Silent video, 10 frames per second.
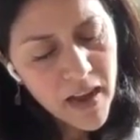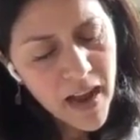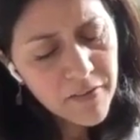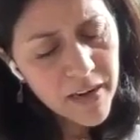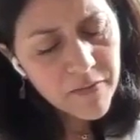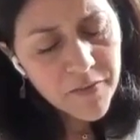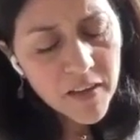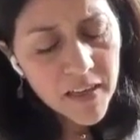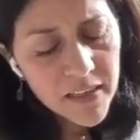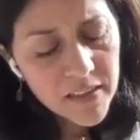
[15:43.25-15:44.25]
I write
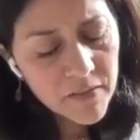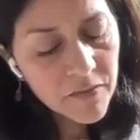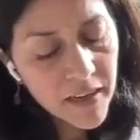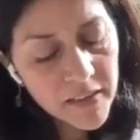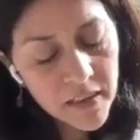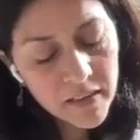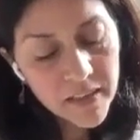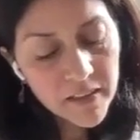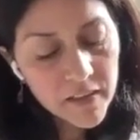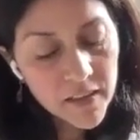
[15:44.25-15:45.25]
furious and frantic
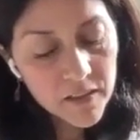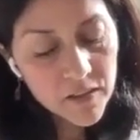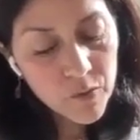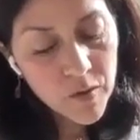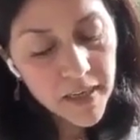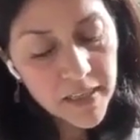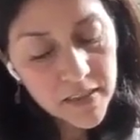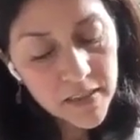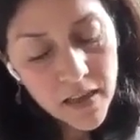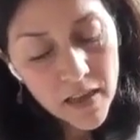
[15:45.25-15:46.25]
letters and
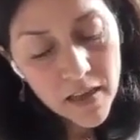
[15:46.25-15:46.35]
stories.